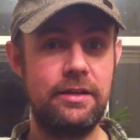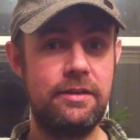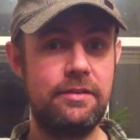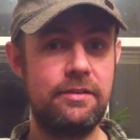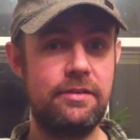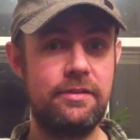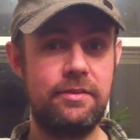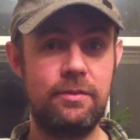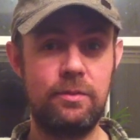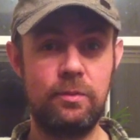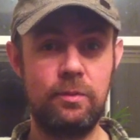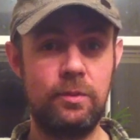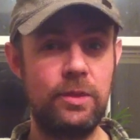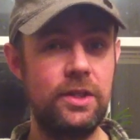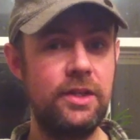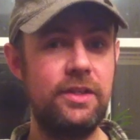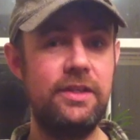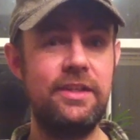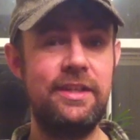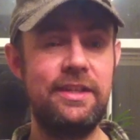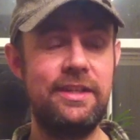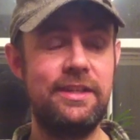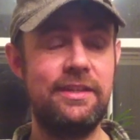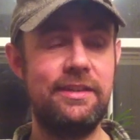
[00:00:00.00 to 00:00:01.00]
It's
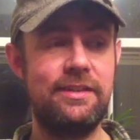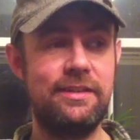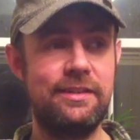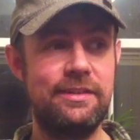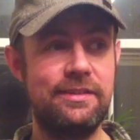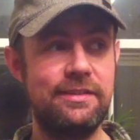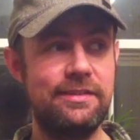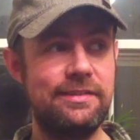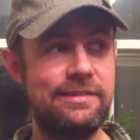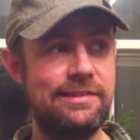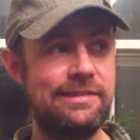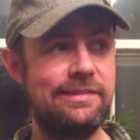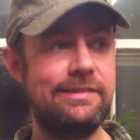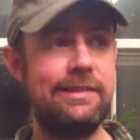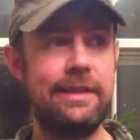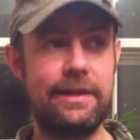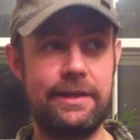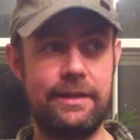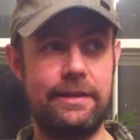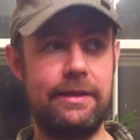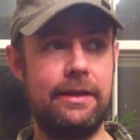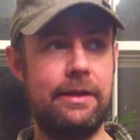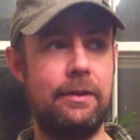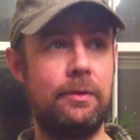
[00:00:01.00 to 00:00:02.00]
really
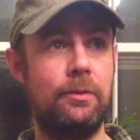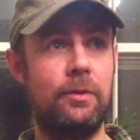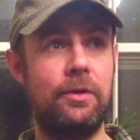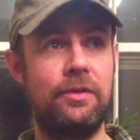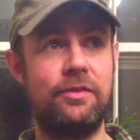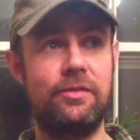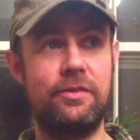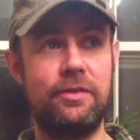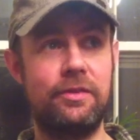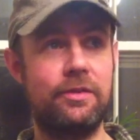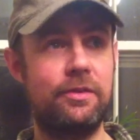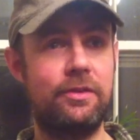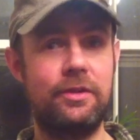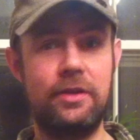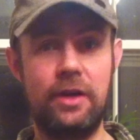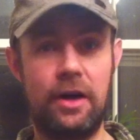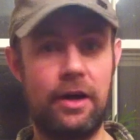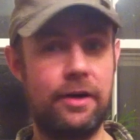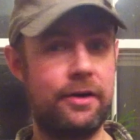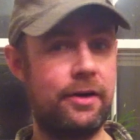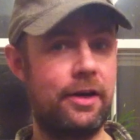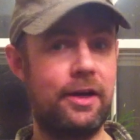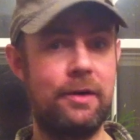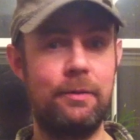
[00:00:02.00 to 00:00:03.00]
sickening what's
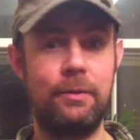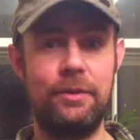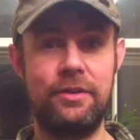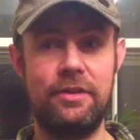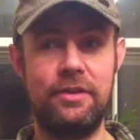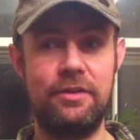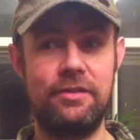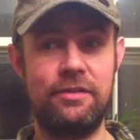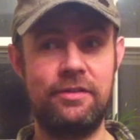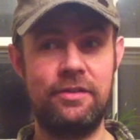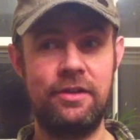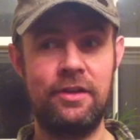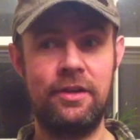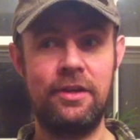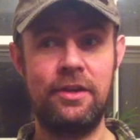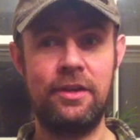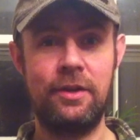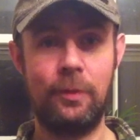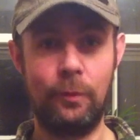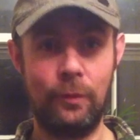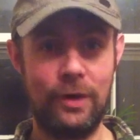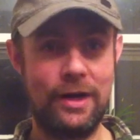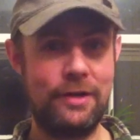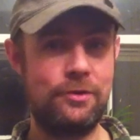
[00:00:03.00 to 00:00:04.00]
gone on with this
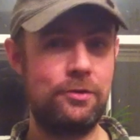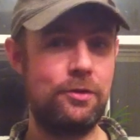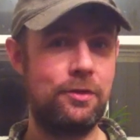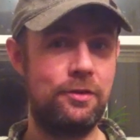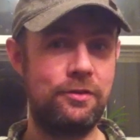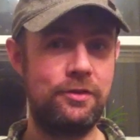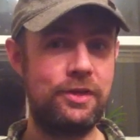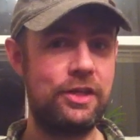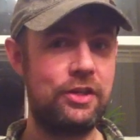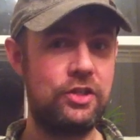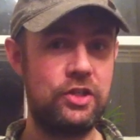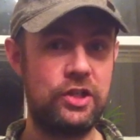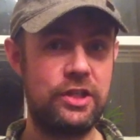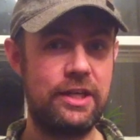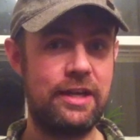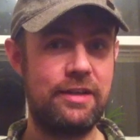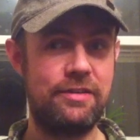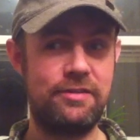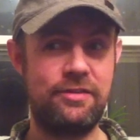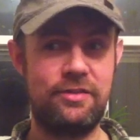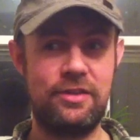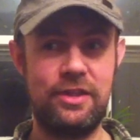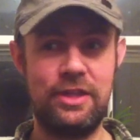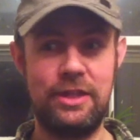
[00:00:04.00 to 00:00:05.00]
retro
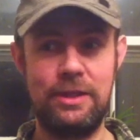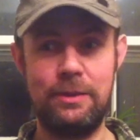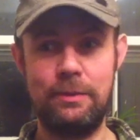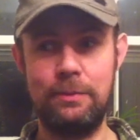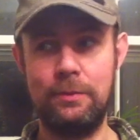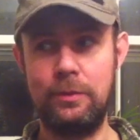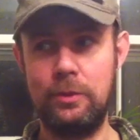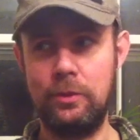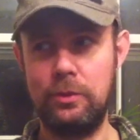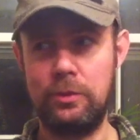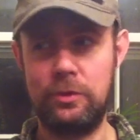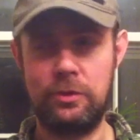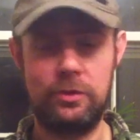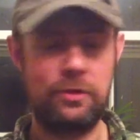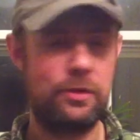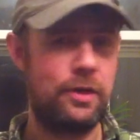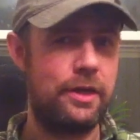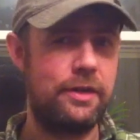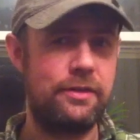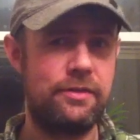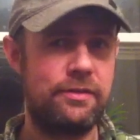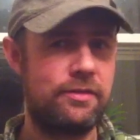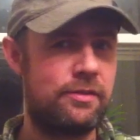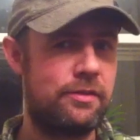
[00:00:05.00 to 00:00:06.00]
VGS team who
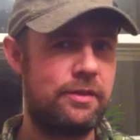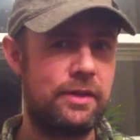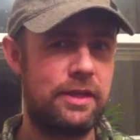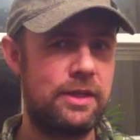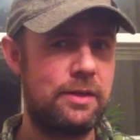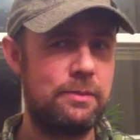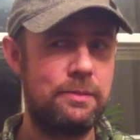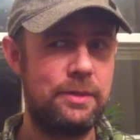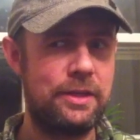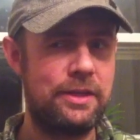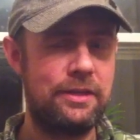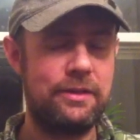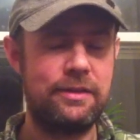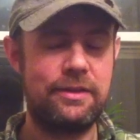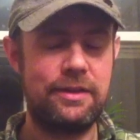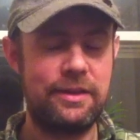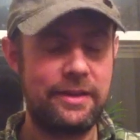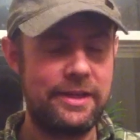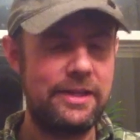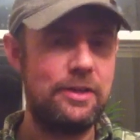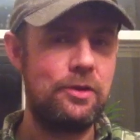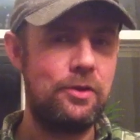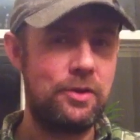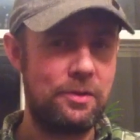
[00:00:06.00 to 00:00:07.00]
creates the
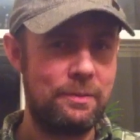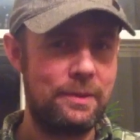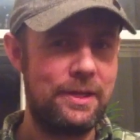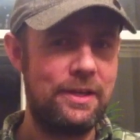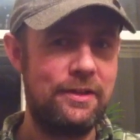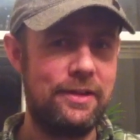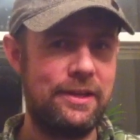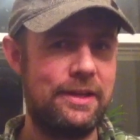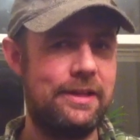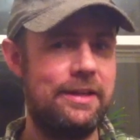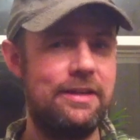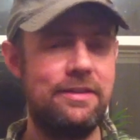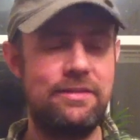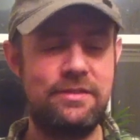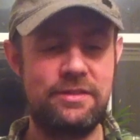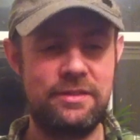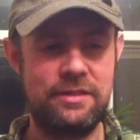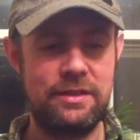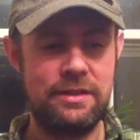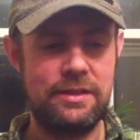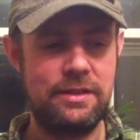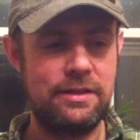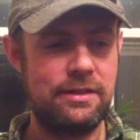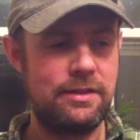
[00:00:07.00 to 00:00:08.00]
Coleco Chameleon.
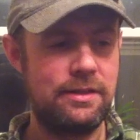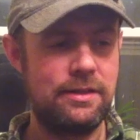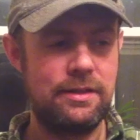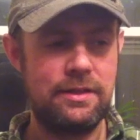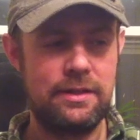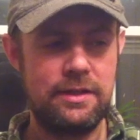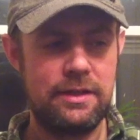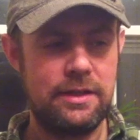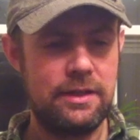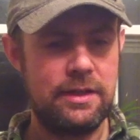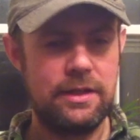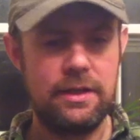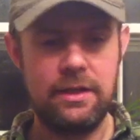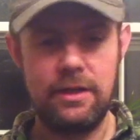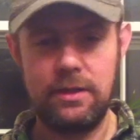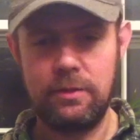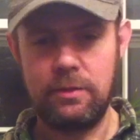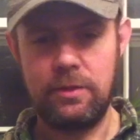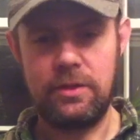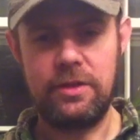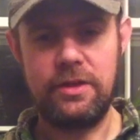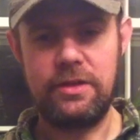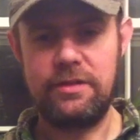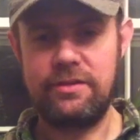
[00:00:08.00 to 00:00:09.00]

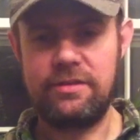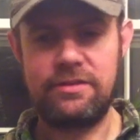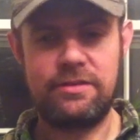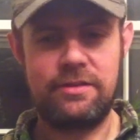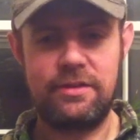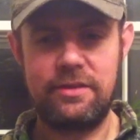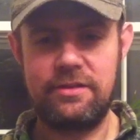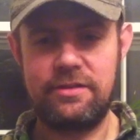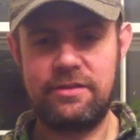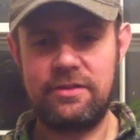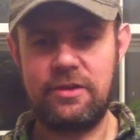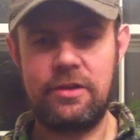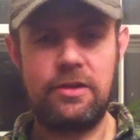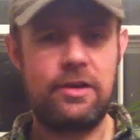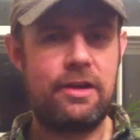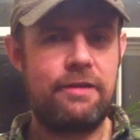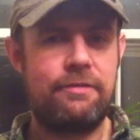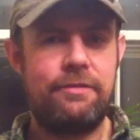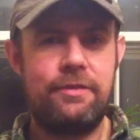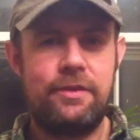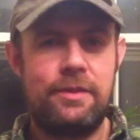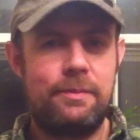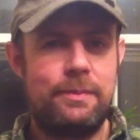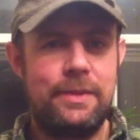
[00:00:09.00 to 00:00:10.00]
Well, let's start
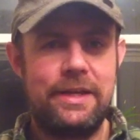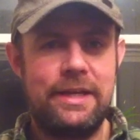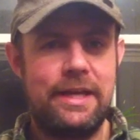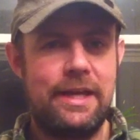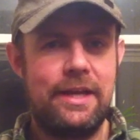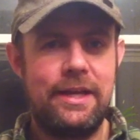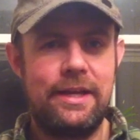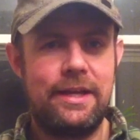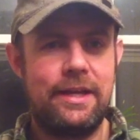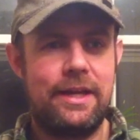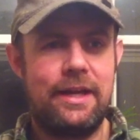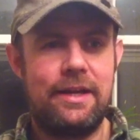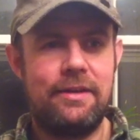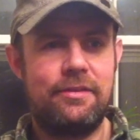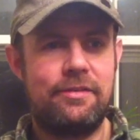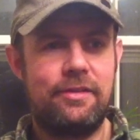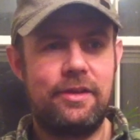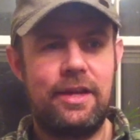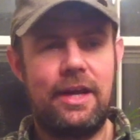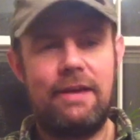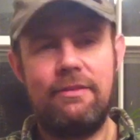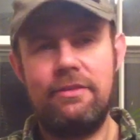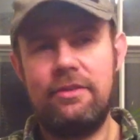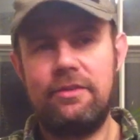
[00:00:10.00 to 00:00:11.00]
off at the beginning,
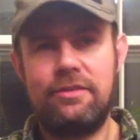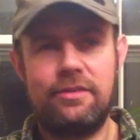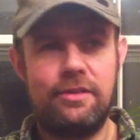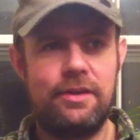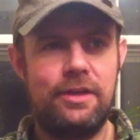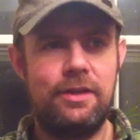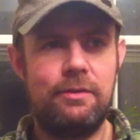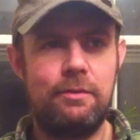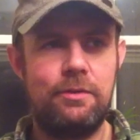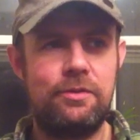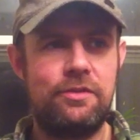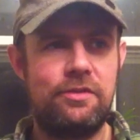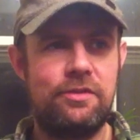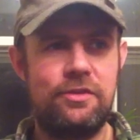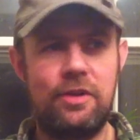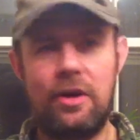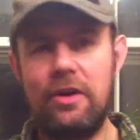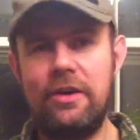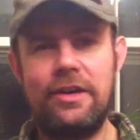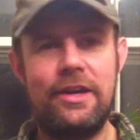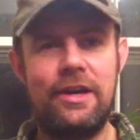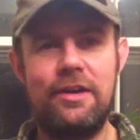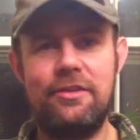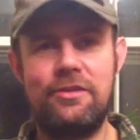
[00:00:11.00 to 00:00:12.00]
honestly. Obviously, it was
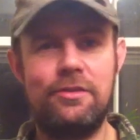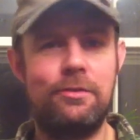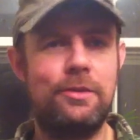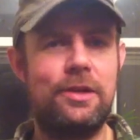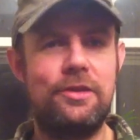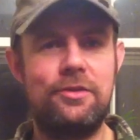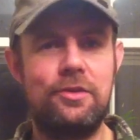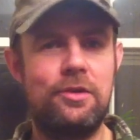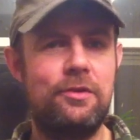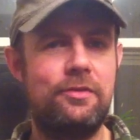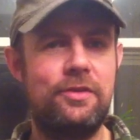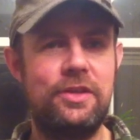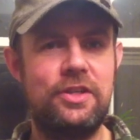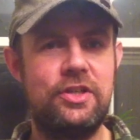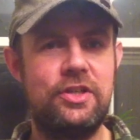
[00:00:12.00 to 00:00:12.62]
started out as the retro